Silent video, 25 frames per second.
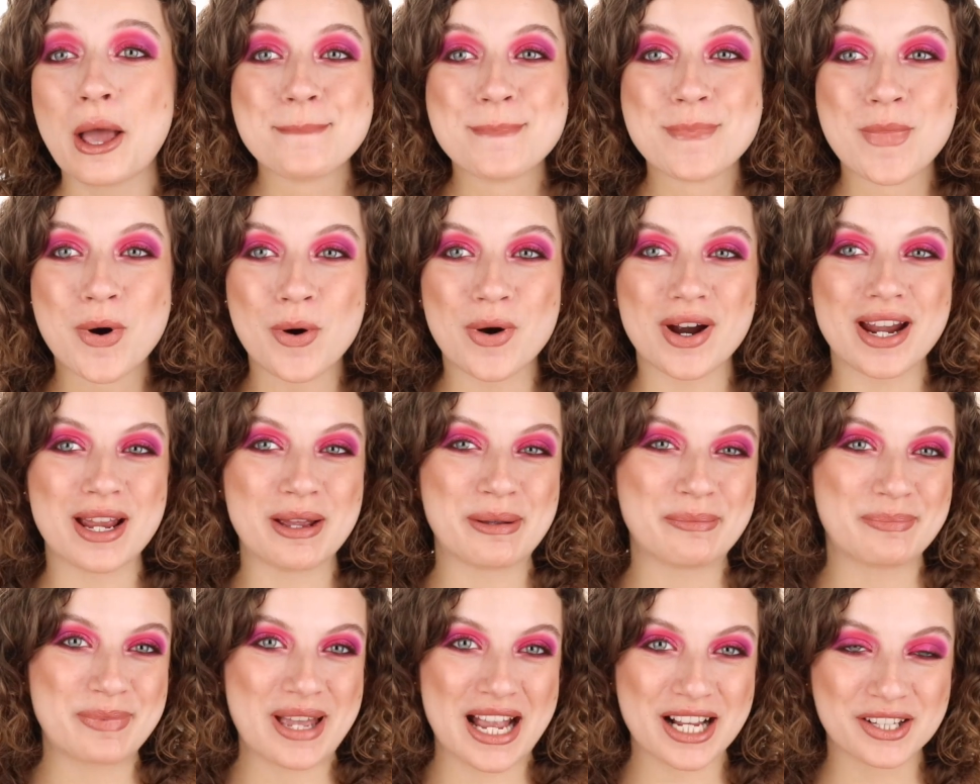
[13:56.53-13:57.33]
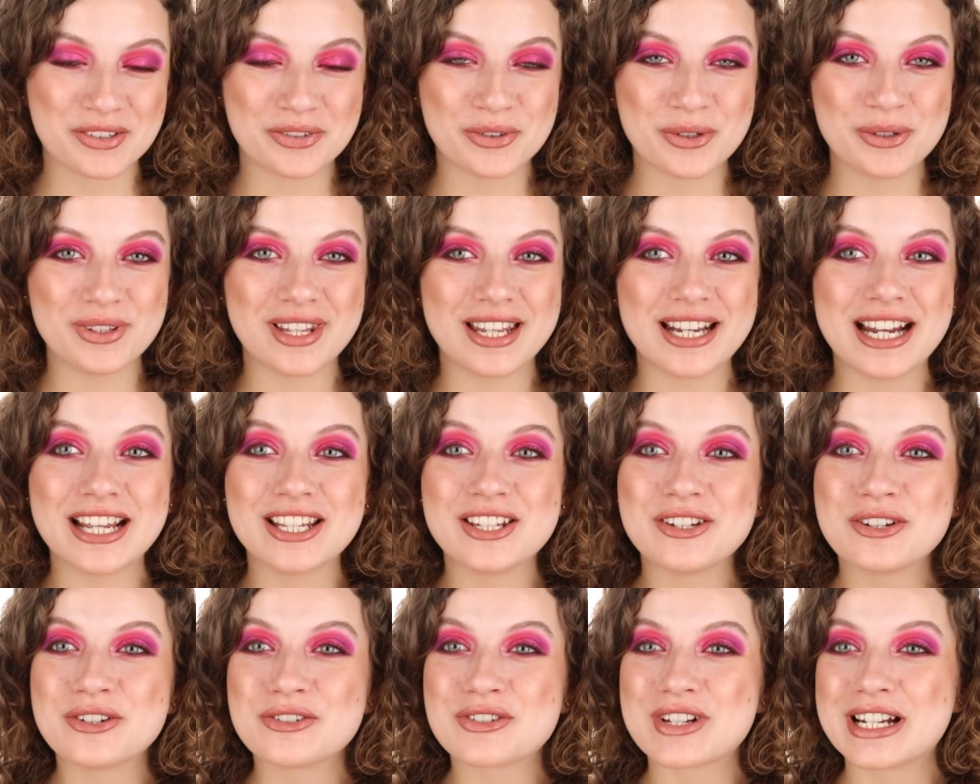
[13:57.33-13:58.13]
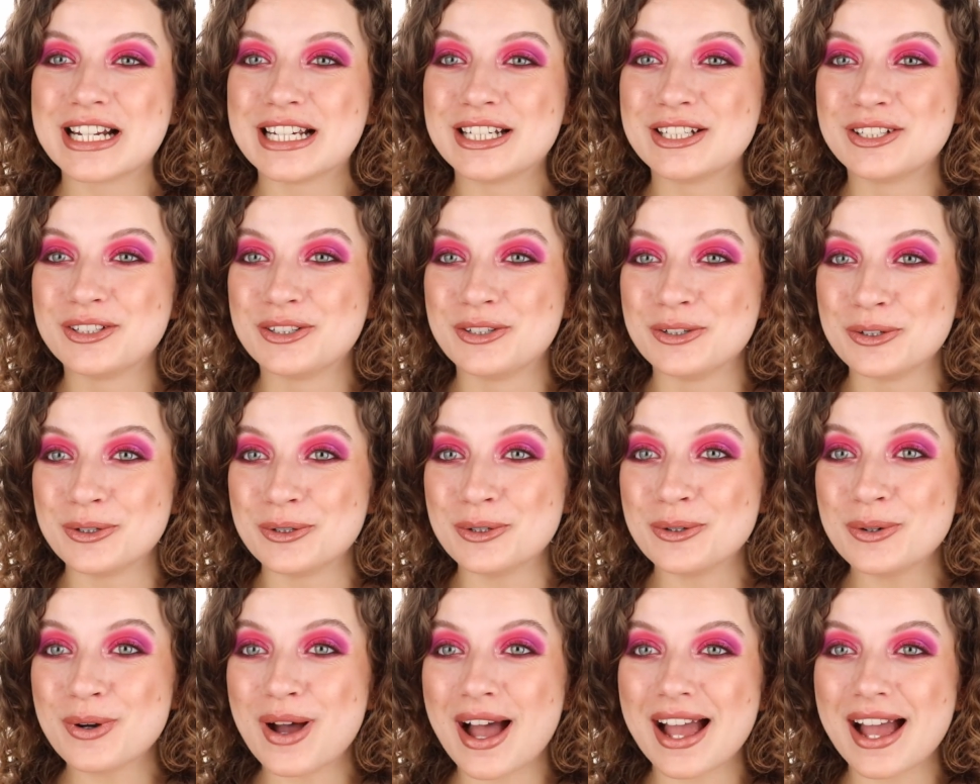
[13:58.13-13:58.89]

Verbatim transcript: more impactful than I usually do.